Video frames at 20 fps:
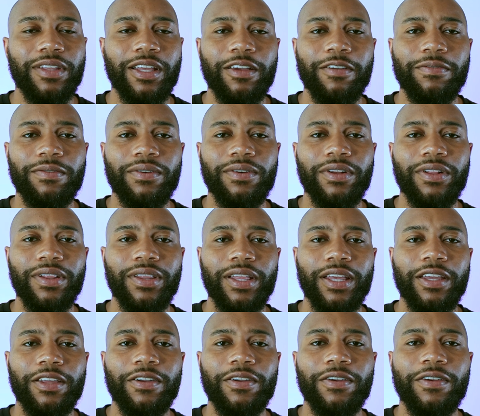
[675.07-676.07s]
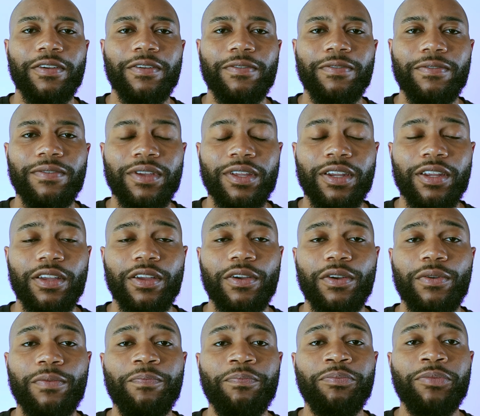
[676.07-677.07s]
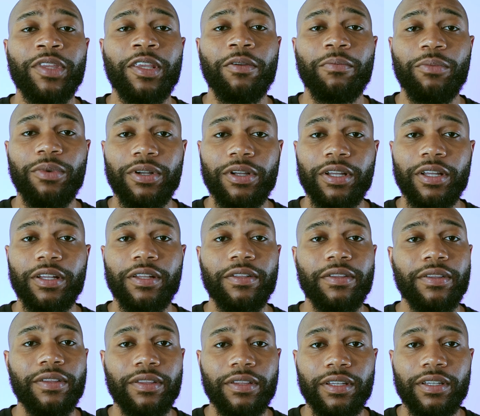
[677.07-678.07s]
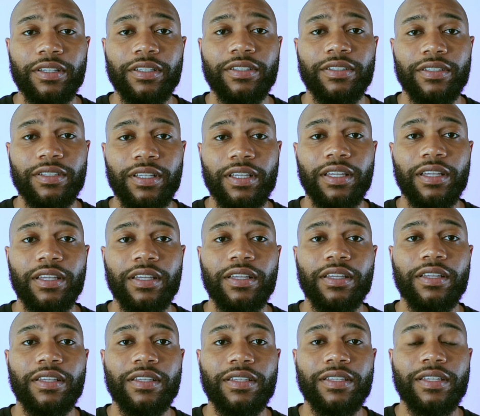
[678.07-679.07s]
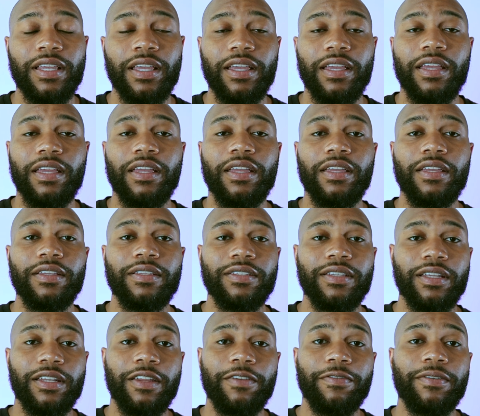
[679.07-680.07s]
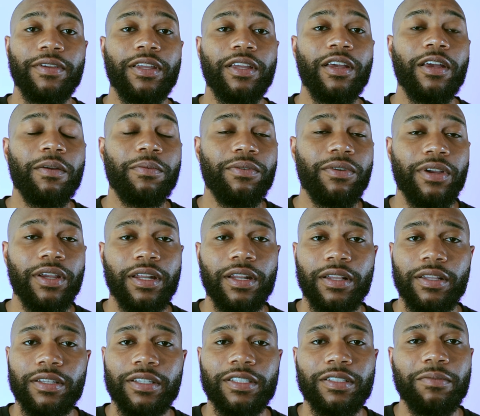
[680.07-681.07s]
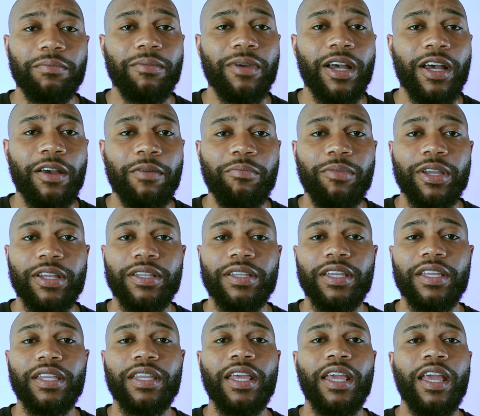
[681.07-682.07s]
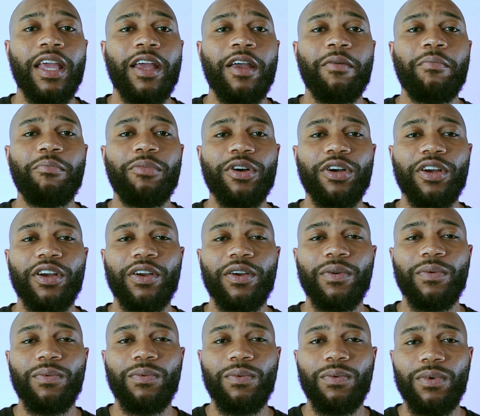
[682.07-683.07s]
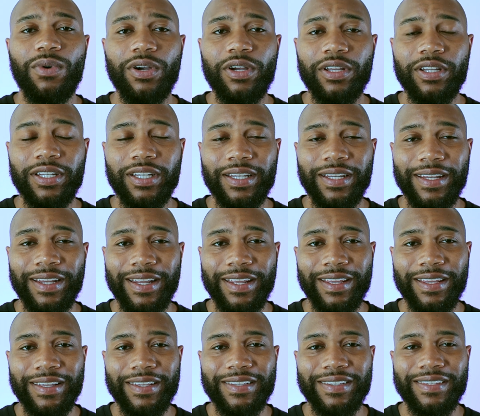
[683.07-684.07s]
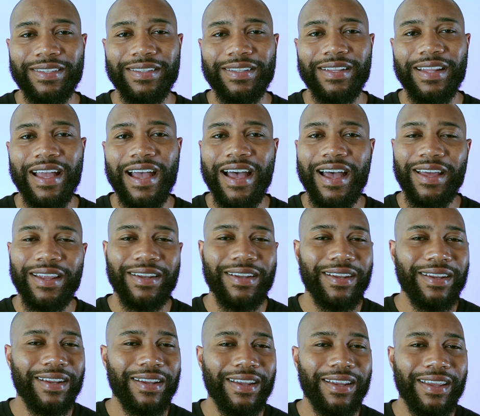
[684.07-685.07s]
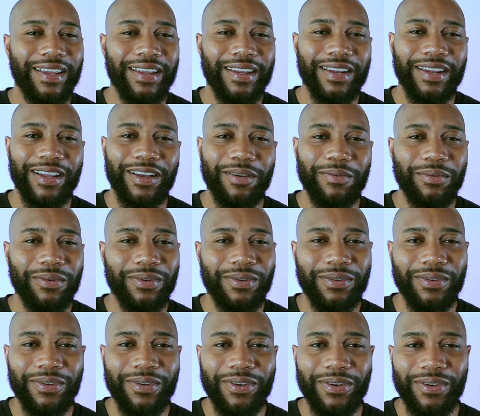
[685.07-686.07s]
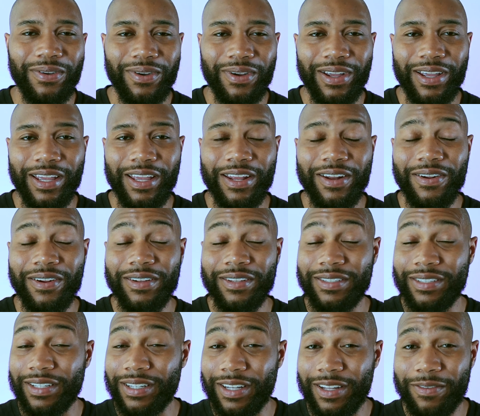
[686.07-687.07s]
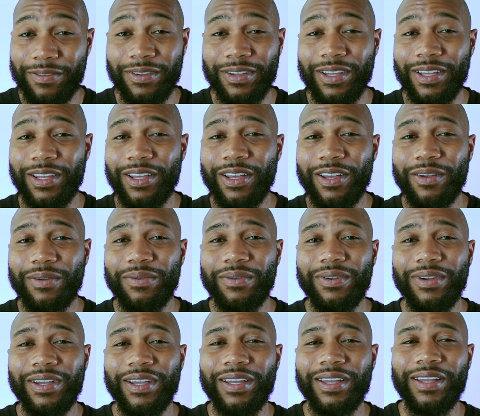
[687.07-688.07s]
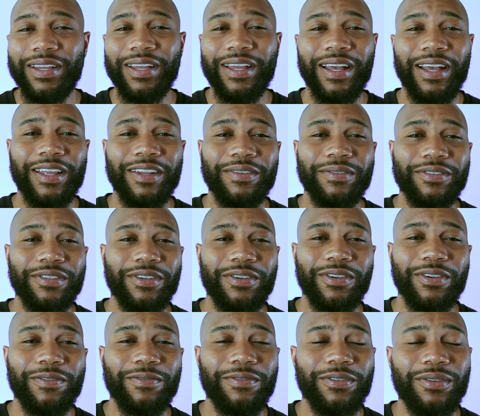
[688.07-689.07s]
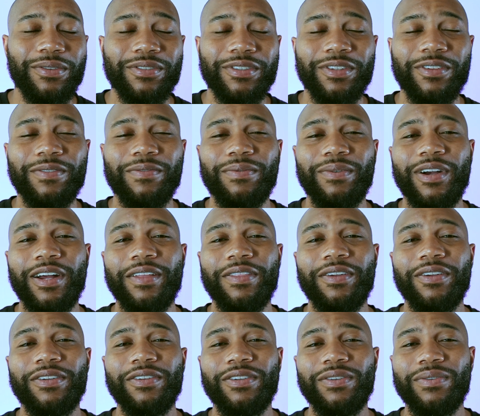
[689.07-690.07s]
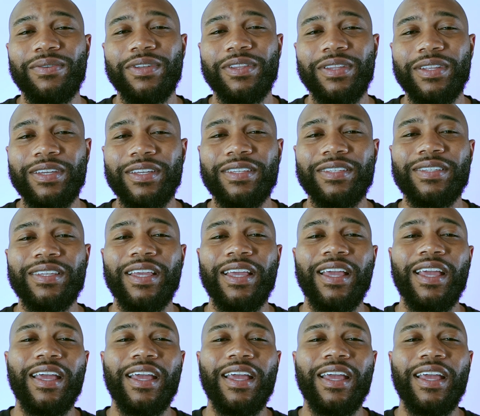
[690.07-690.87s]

that for a later video, but this is a significant upgrade, at least in my opinion. But what is not an upgrade or a significant upgrade and kind of still confusing of why they're doing this,